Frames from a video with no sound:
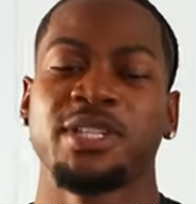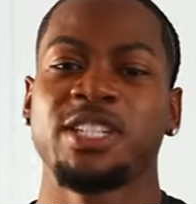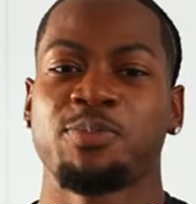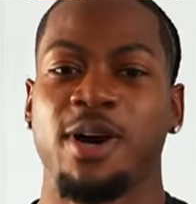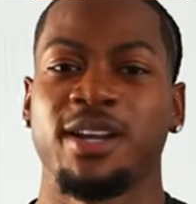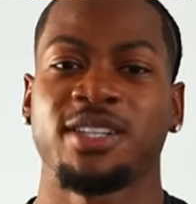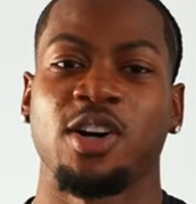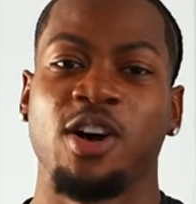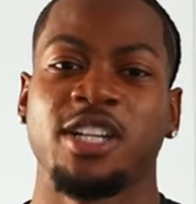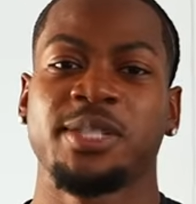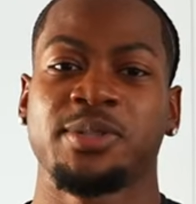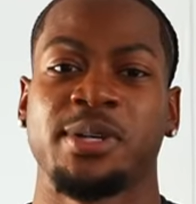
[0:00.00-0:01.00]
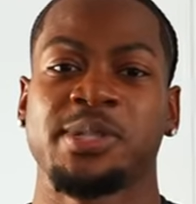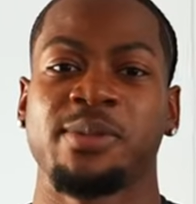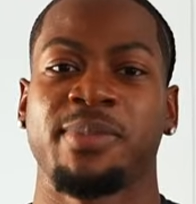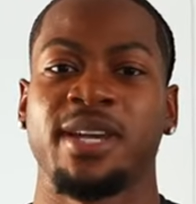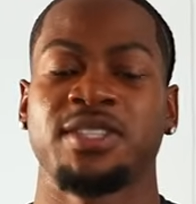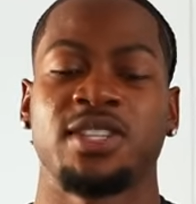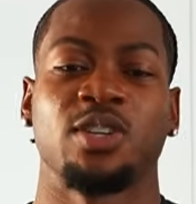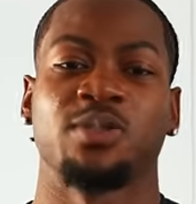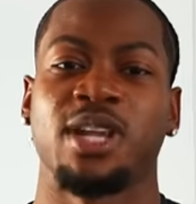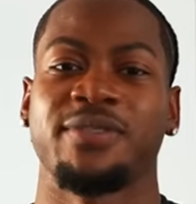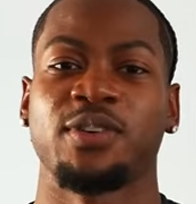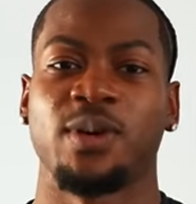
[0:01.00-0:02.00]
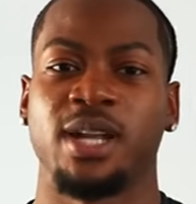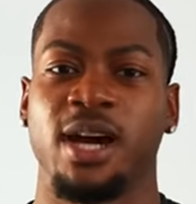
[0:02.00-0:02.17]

of these products are subscription based, so you'll never run